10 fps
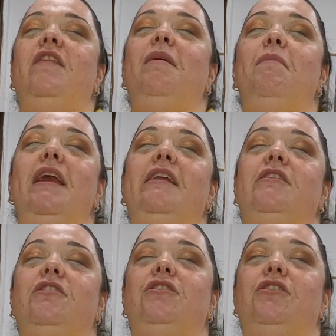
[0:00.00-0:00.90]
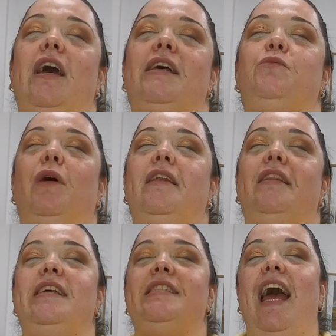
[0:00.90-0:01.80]
do they mean, Jess, when
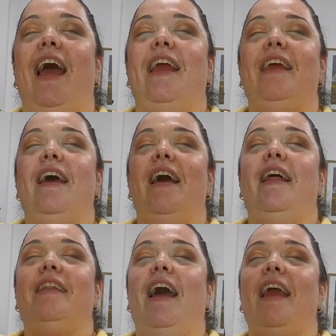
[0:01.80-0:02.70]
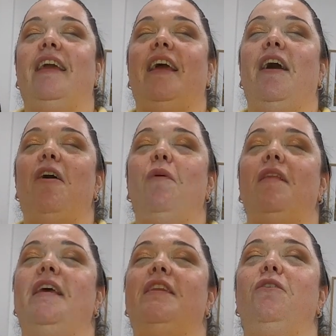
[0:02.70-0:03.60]
they say, like,
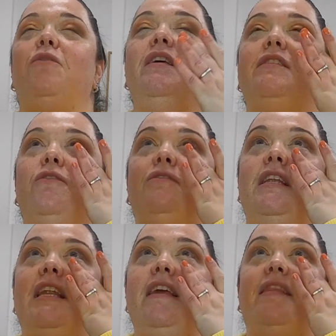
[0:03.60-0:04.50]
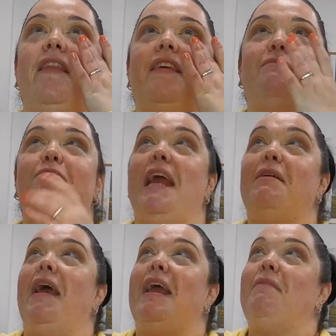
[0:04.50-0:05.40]
when they do this underneath, like this
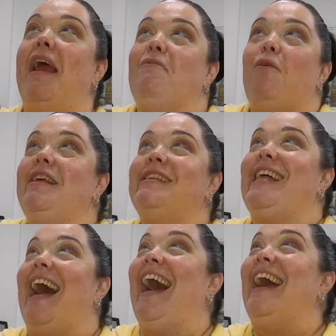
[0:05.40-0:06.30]
bake, what is that?